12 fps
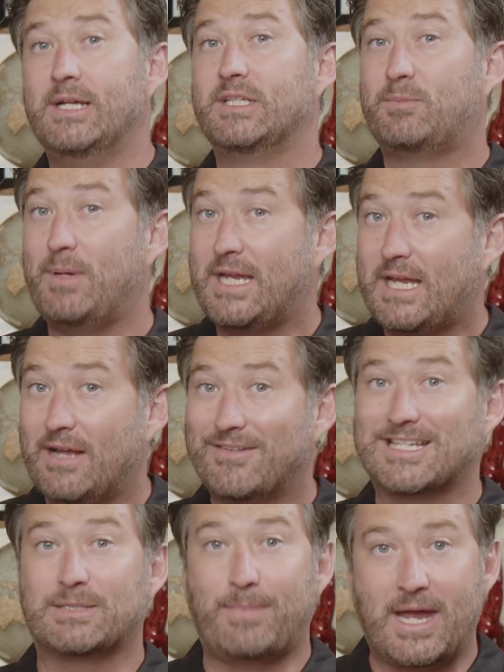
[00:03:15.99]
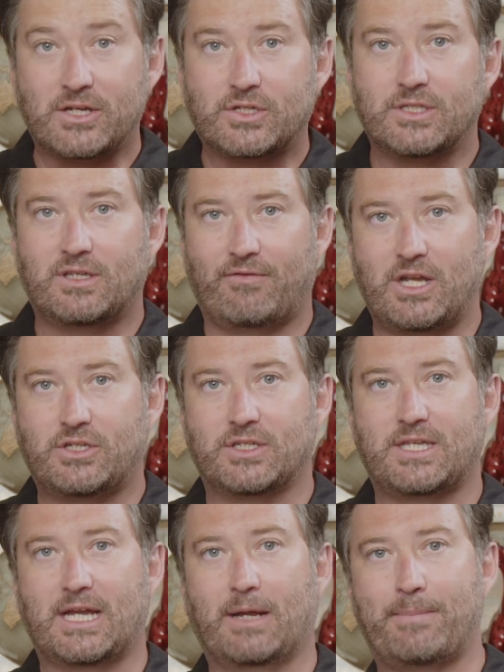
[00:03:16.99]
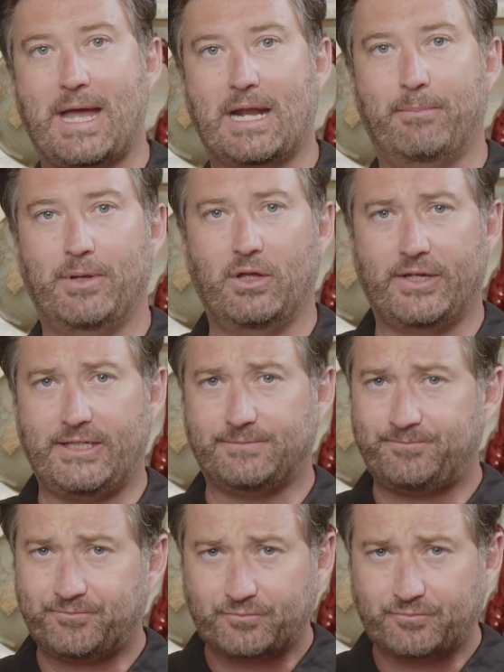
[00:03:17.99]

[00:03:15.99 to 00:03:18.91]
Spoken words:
Speaking of expansions of HSA compatibility,